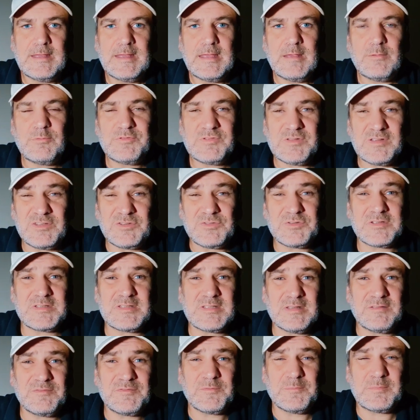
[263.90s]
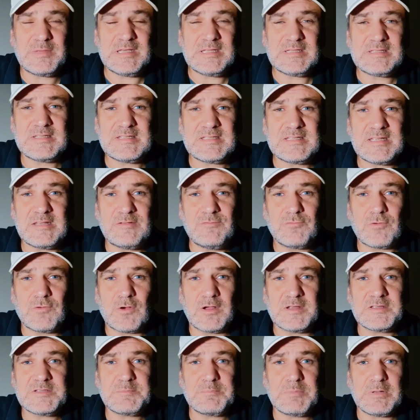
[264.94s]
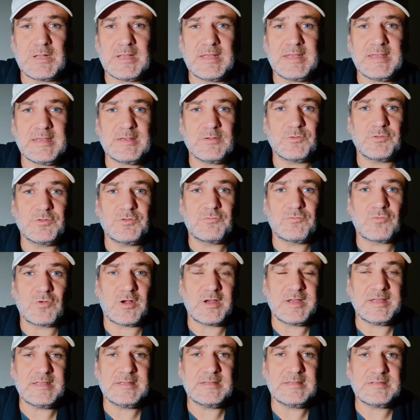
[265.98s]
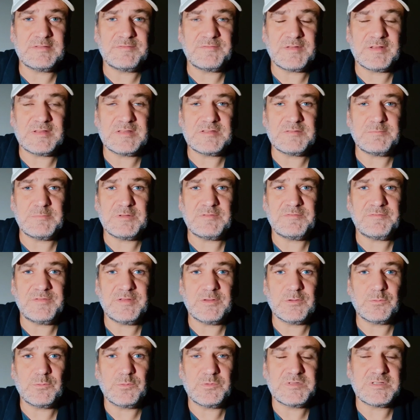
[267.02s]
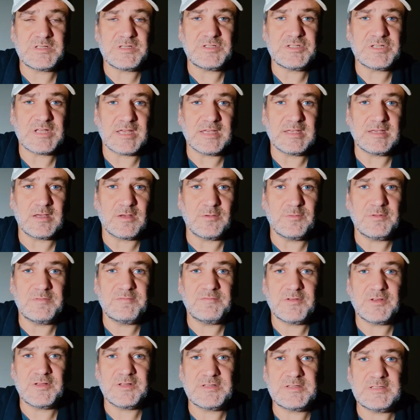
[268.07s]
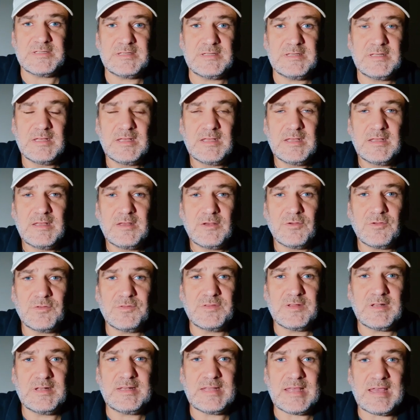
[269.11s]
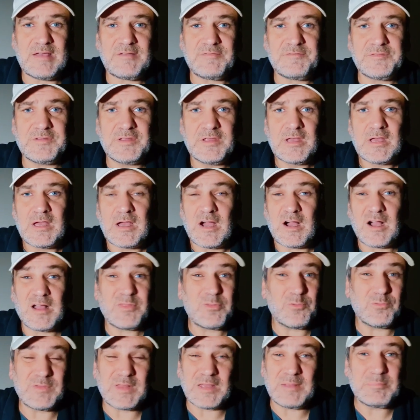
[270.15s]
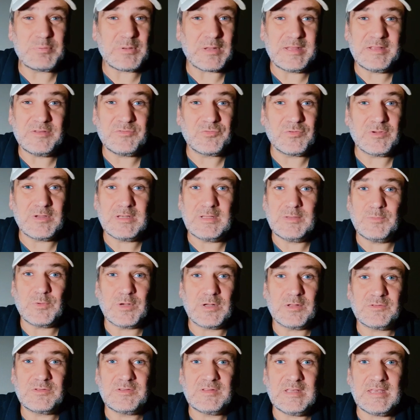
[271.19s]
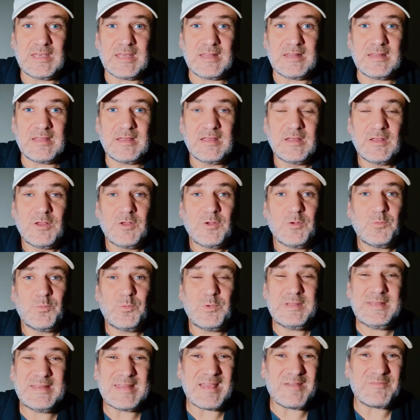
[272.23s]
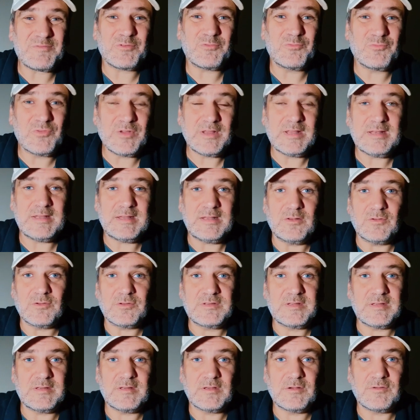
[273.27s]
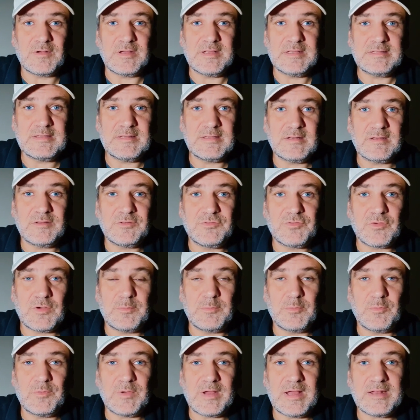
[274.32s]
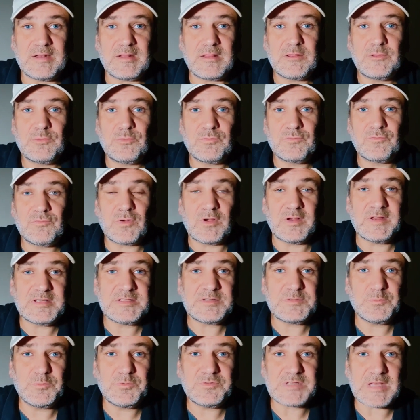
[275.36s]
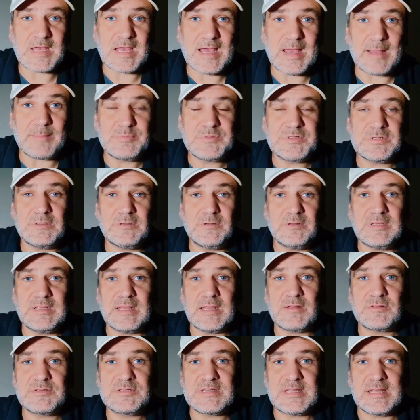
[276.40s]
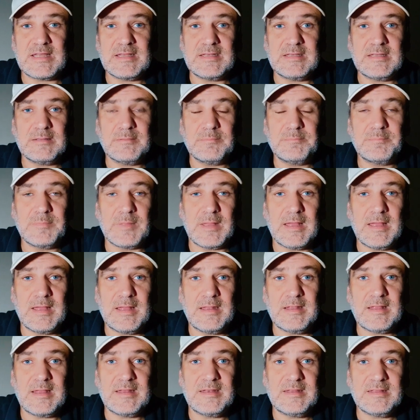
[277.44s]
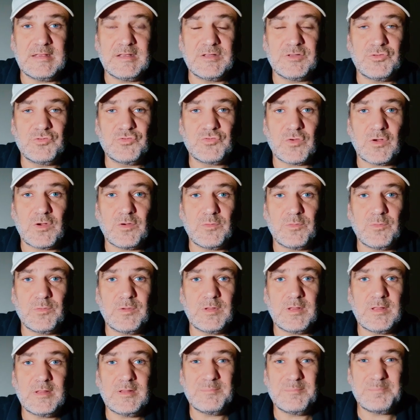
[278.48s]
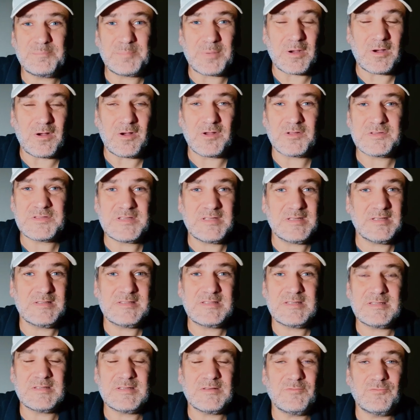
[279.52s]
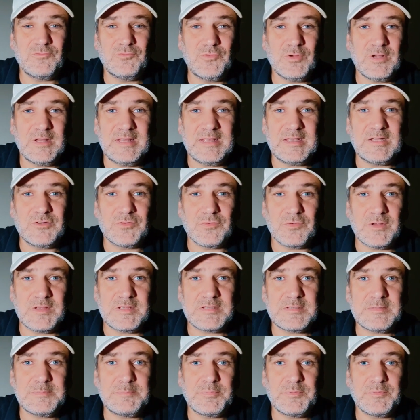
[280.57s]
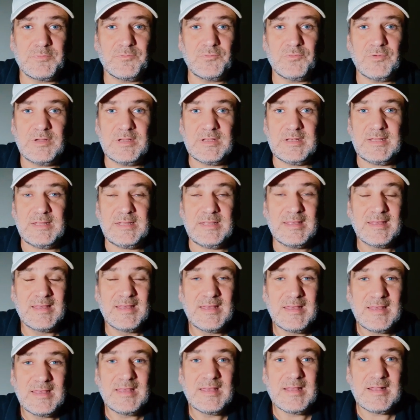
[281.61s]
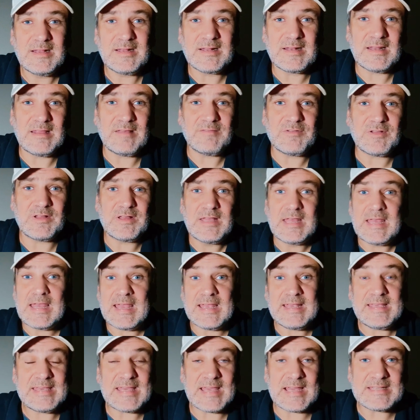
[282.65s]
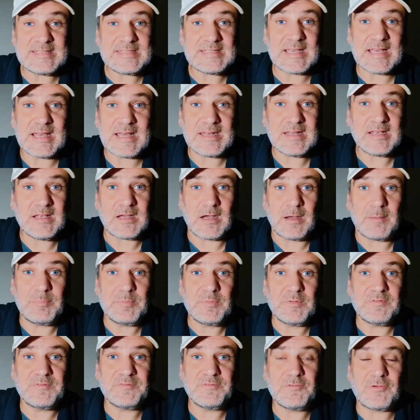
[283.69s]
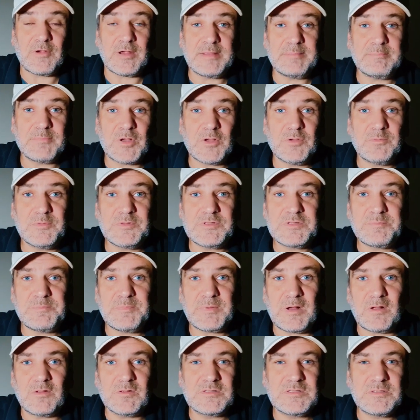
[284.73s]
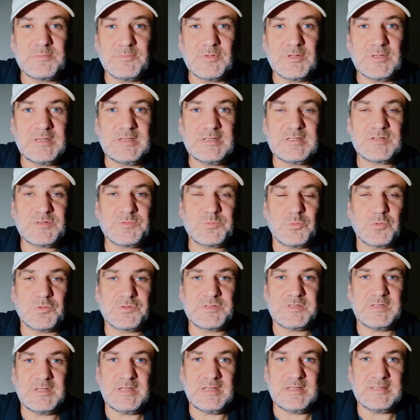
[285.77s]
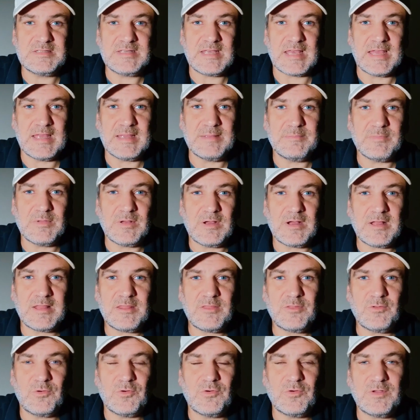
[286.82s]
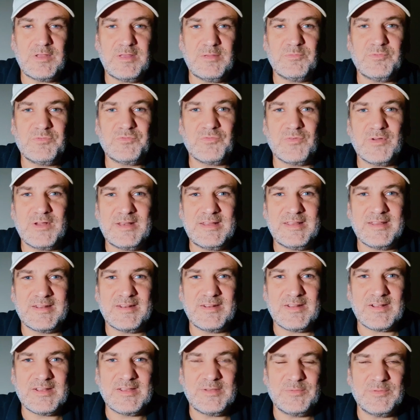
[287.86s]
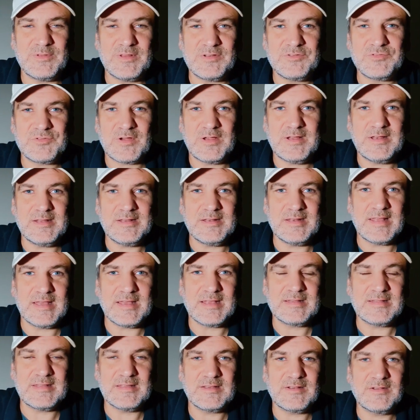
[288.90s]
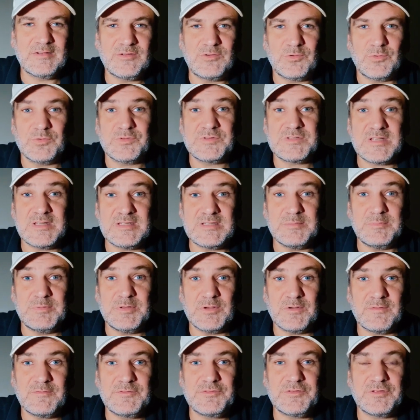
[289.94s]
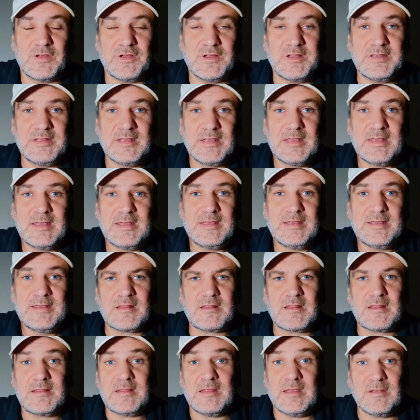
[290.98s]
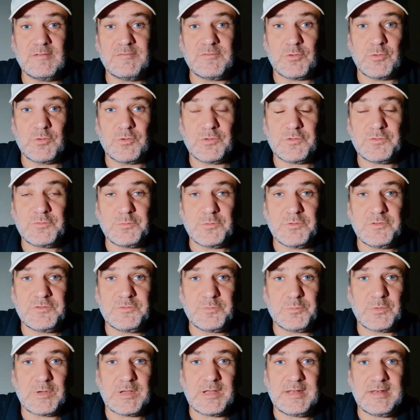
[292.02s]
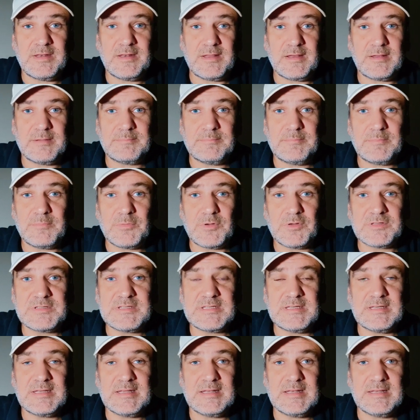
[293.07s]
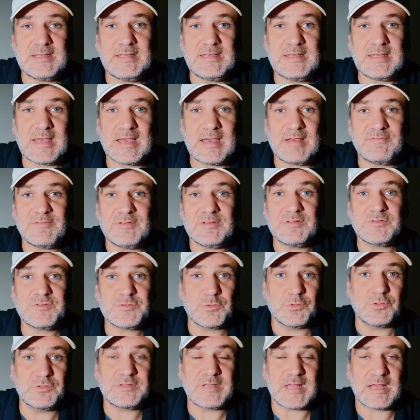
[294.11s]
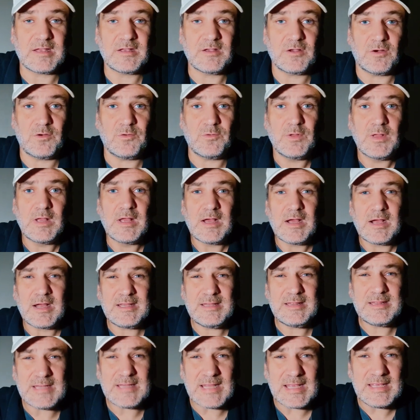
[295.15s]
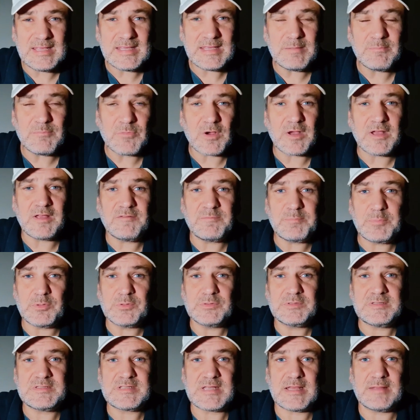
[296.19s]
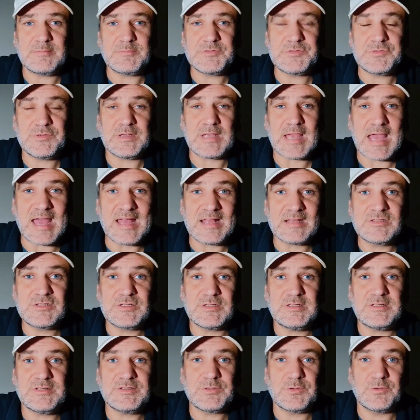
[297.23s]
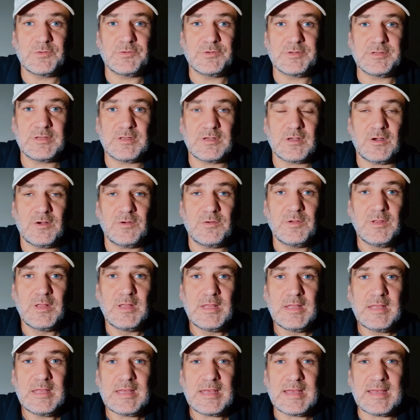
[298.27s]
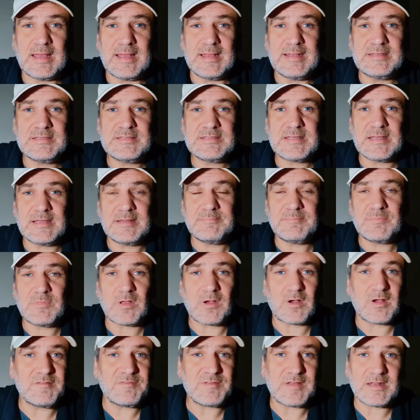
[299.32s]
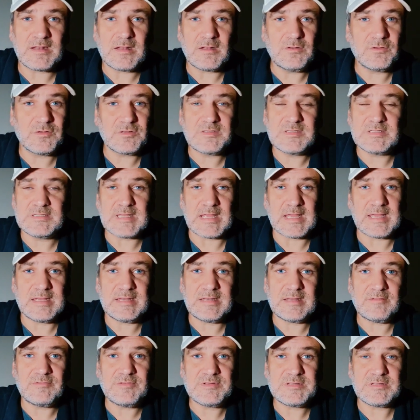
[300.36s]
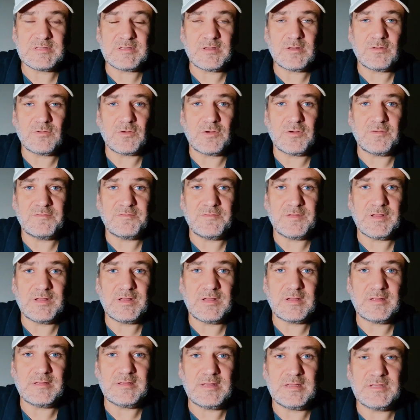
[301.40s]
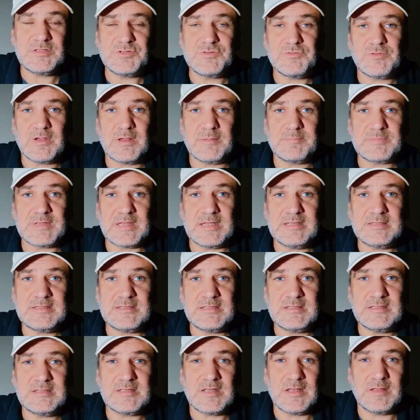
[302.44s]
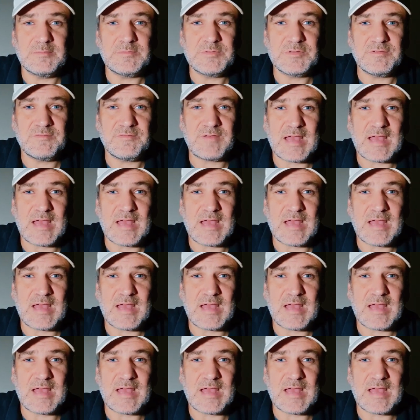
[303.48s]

It was interesting for me to see Rice playing on the right defensive midfield with Zinchenko inverted on the left. I thought they played really well together. We never really looked in a great deal of trouble, and I thought Rice was absolutely outstanding and in control. Passes, really crisp, really clever. Nketiah had a couple of great moments, but ultimately it just wasn't his game. I thought he was really unlucky with that trailing leg that caused it to be offside. The other thing, of course, was when Martinelli, having scored that goal, I think he might have pulled his hamstring actually scoring the goal. And I've had a look today. There isn't a lot of injury updates in terms of